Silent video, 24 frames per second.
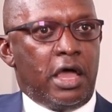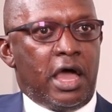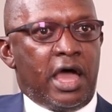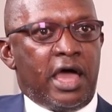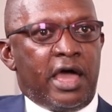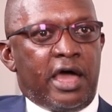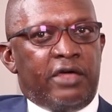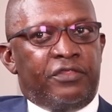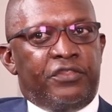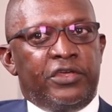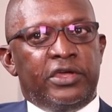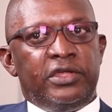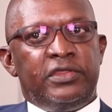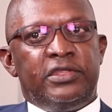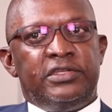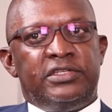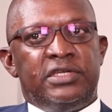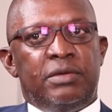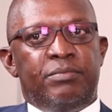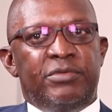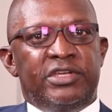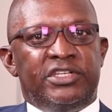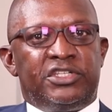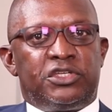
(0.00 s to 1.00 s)
I, think
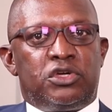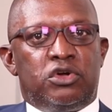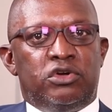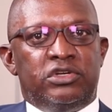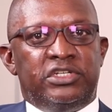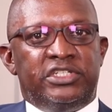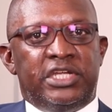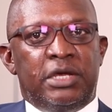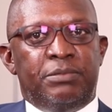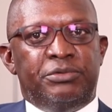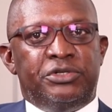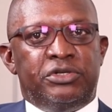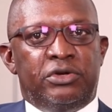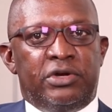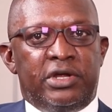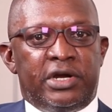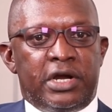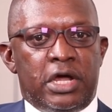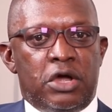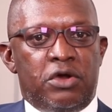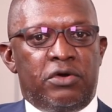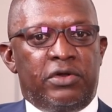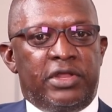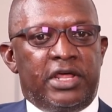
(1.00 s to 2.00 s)
there's a misconception
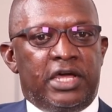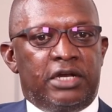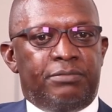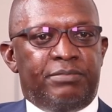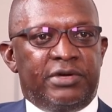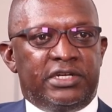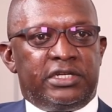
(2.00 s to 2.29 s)
around that